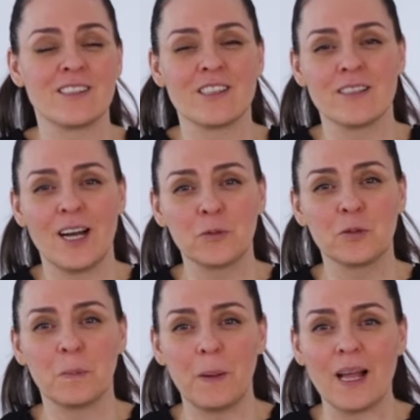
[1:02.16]
to start
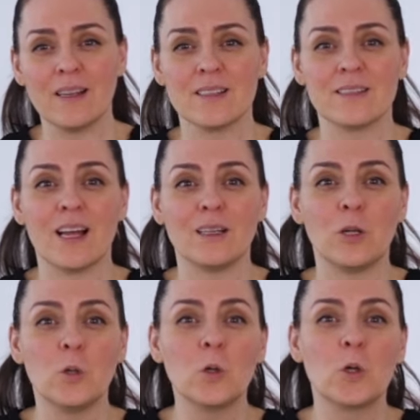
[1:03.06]
with plants that
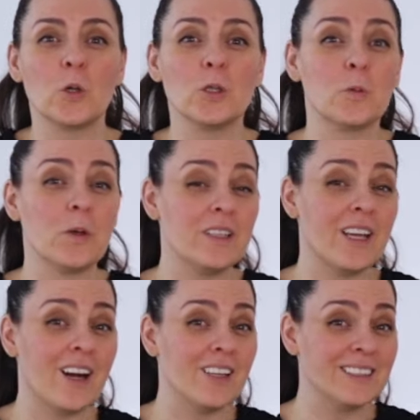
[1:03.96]
look good when they
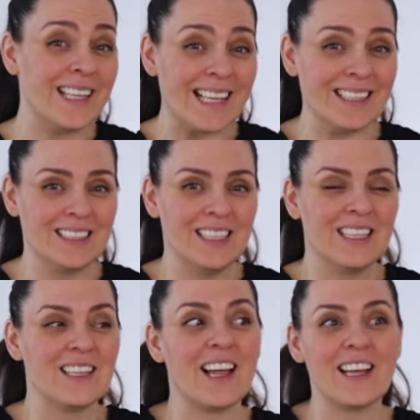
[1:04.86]
are dead,
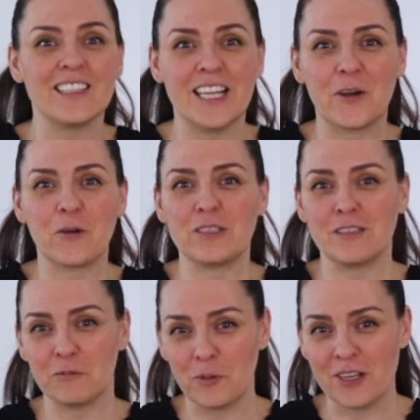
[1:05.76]
like
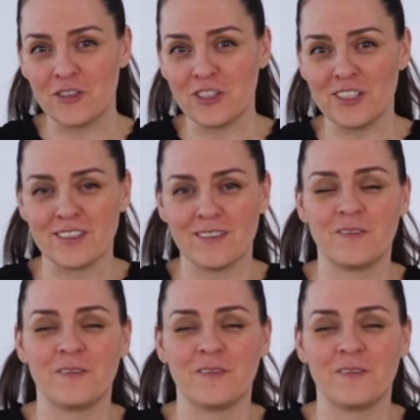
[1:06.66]
decorative branches.